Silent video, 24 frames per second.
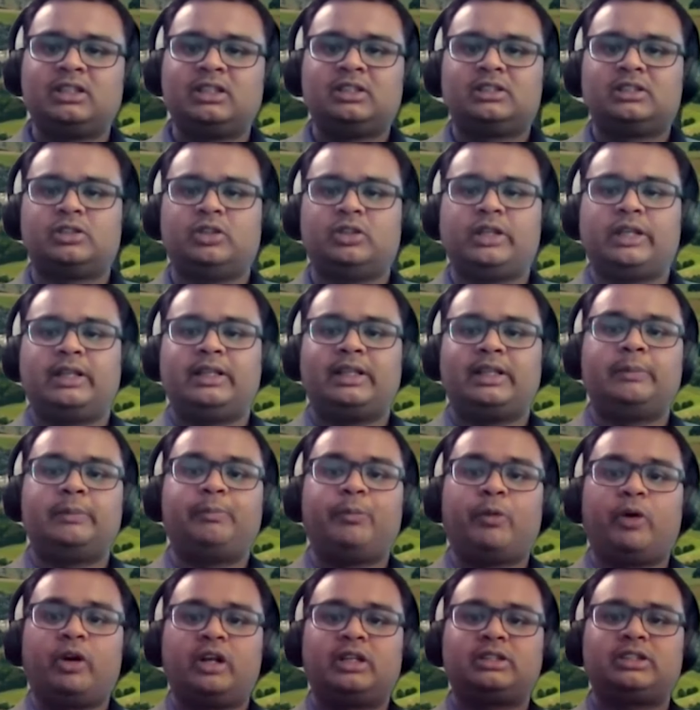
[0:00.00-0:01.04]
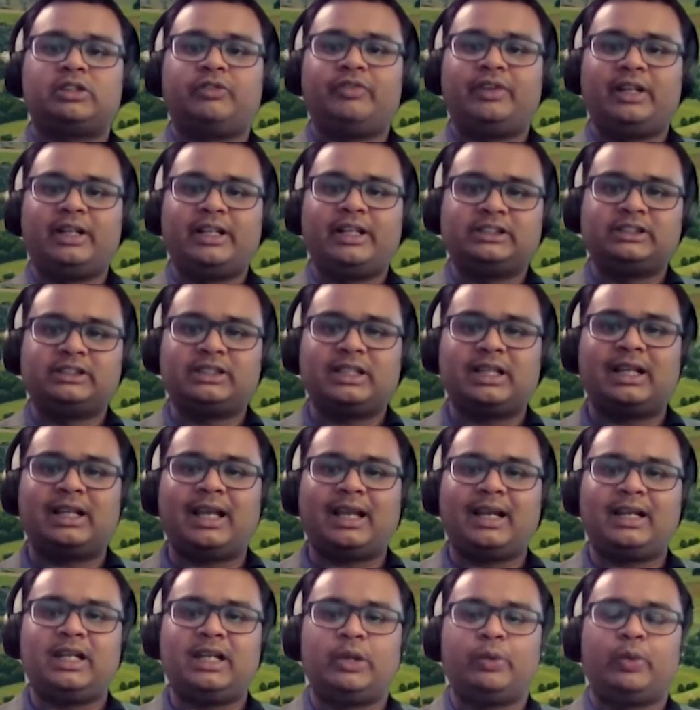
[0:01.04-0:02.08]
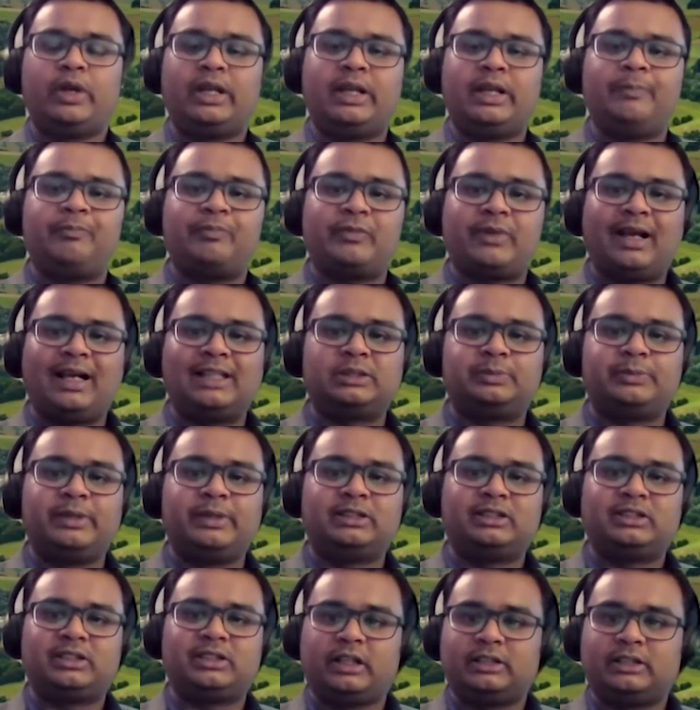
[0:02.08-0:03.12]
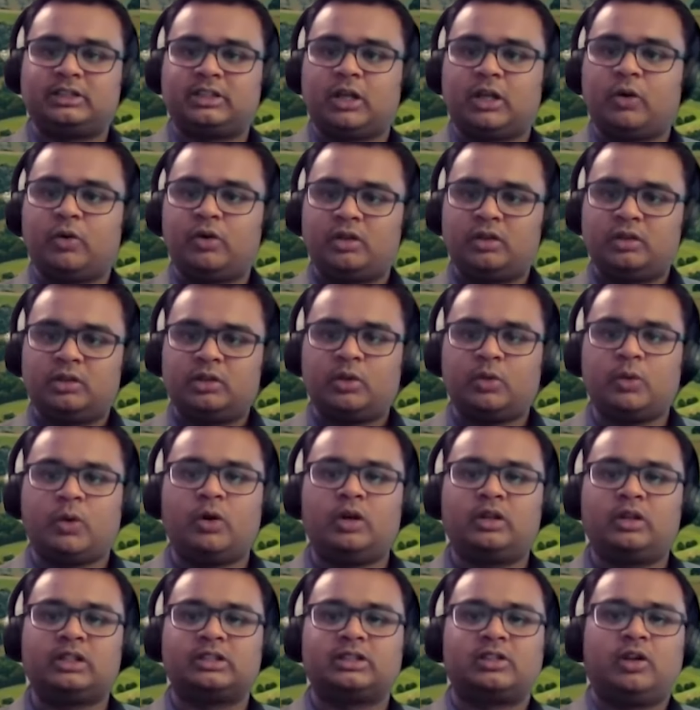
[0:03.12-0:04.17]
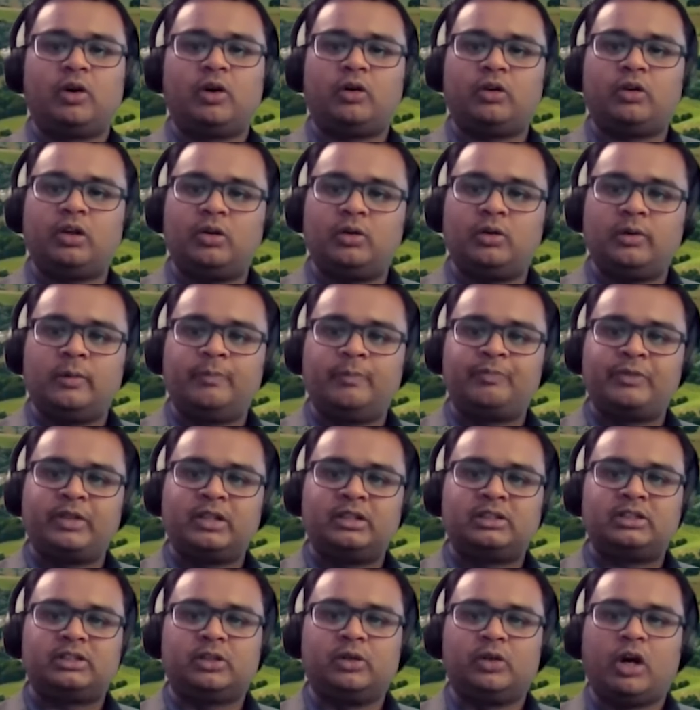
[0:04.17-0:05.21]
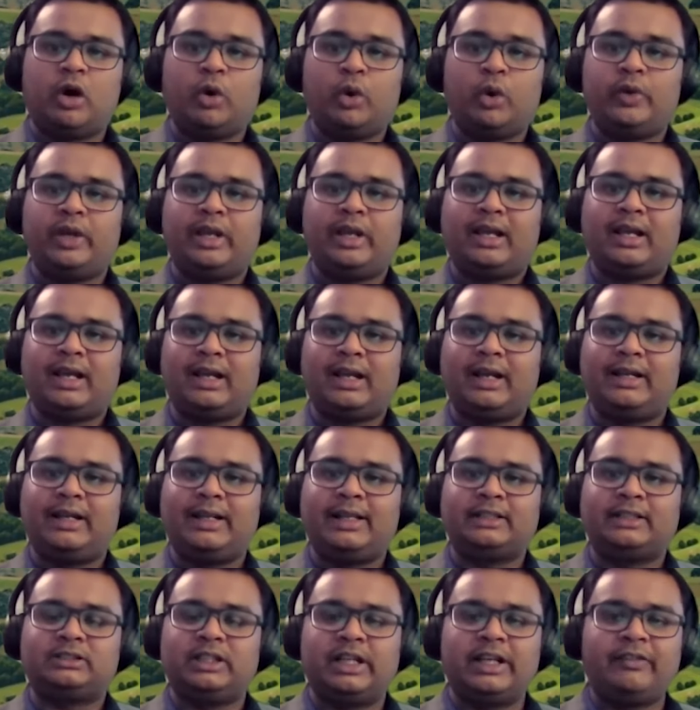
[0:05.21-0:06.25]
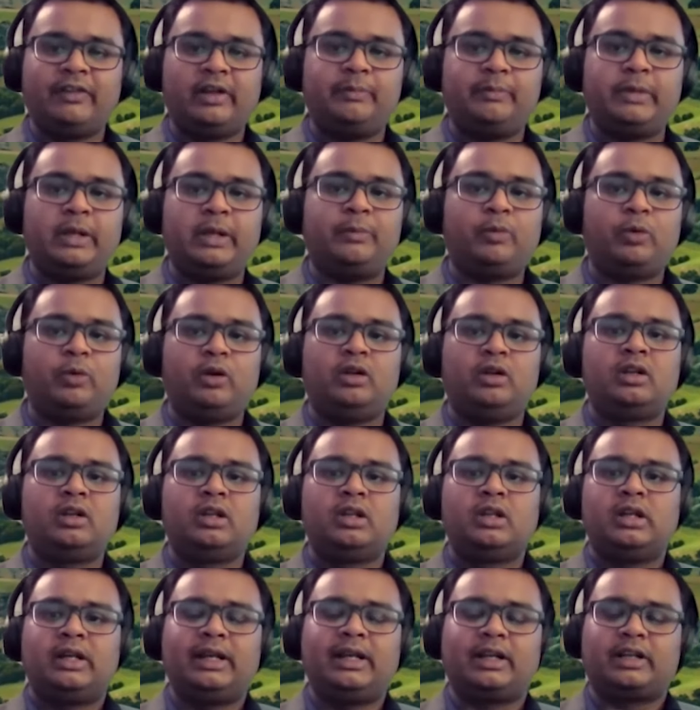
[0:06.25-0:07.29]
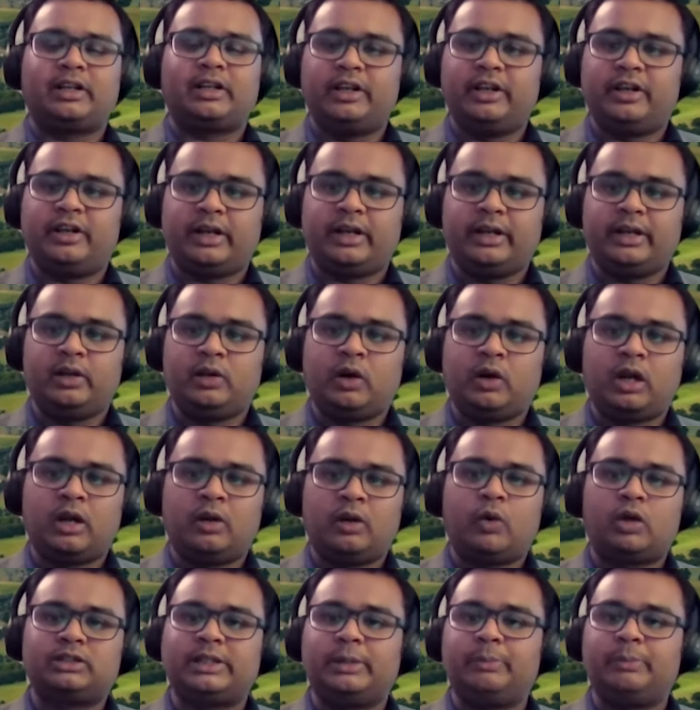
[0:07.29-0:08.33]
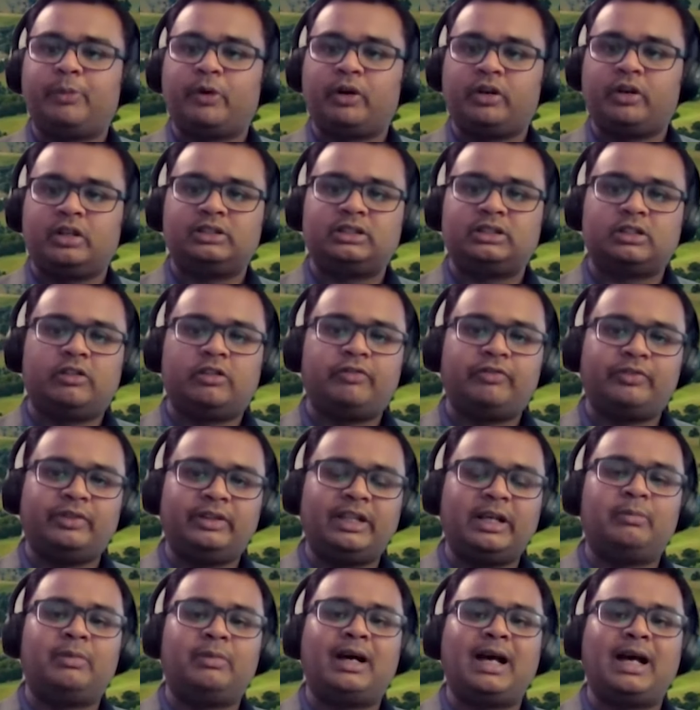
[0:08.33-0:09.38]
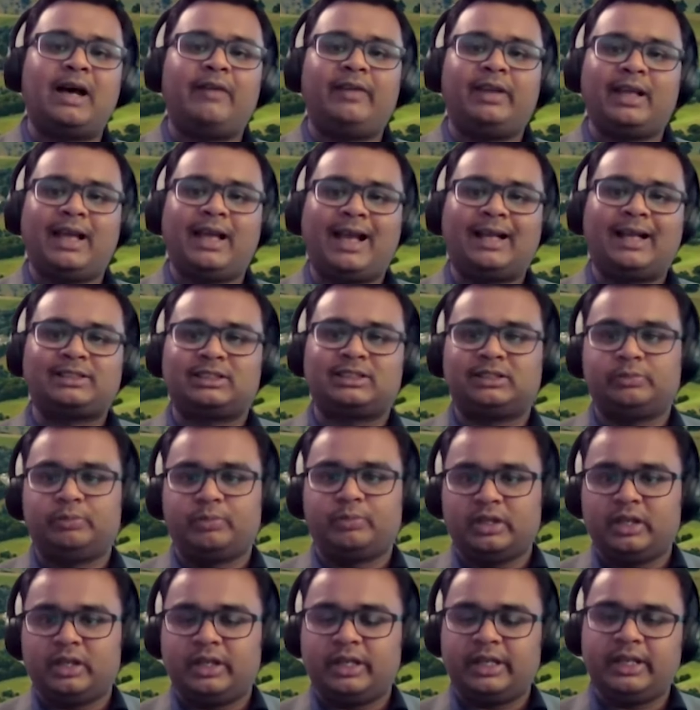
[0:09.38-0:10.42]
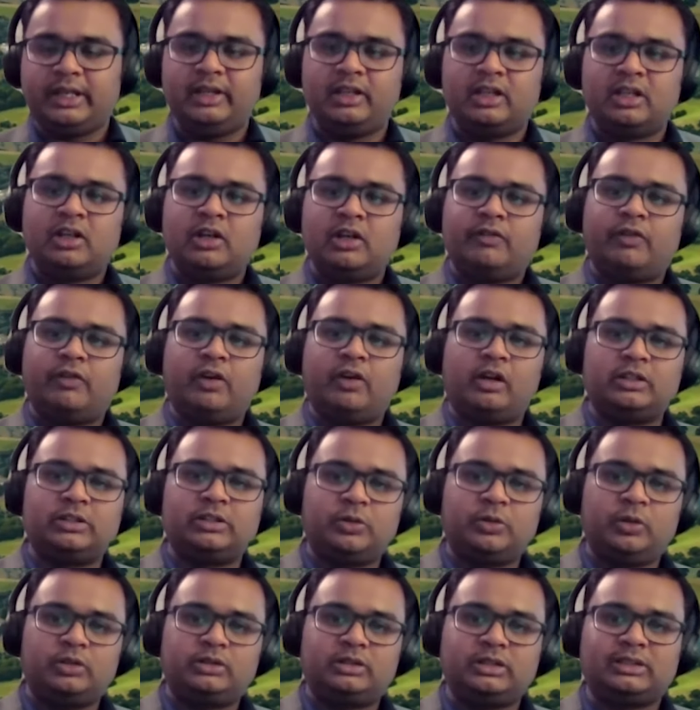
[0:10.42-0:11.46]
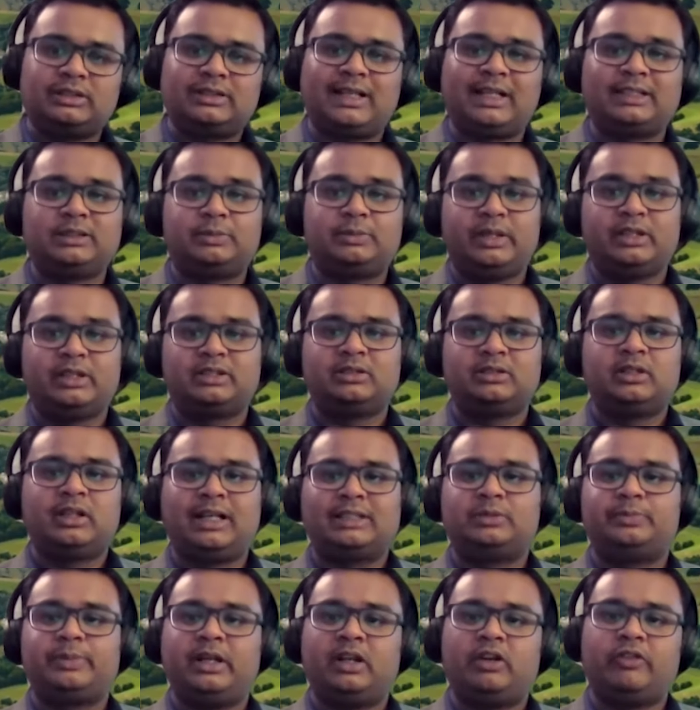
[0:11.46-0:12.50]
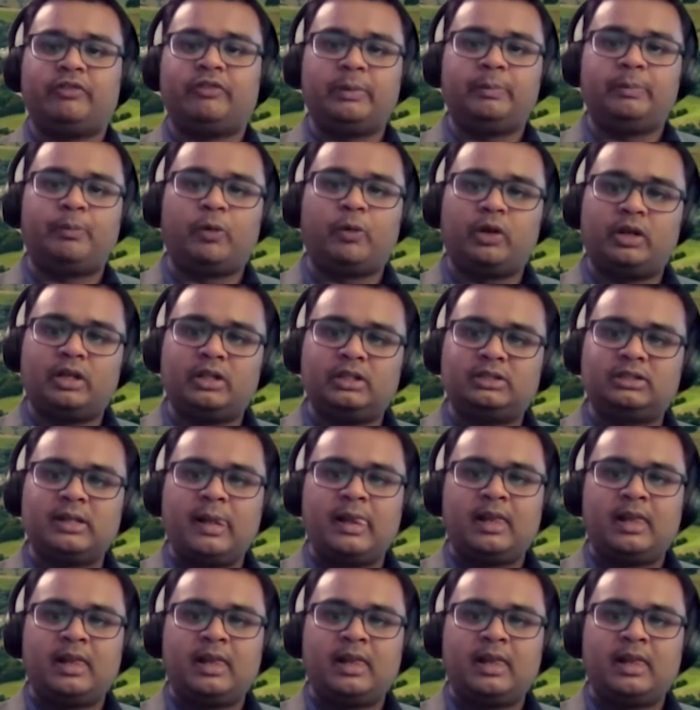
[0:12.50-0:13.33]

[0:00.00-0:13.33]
So the importance of digital connectivity has been stressed out throughout this lockdown. So how do we connect each and every people in the country, and what's the importance of them having accessibility for resources has been of importance,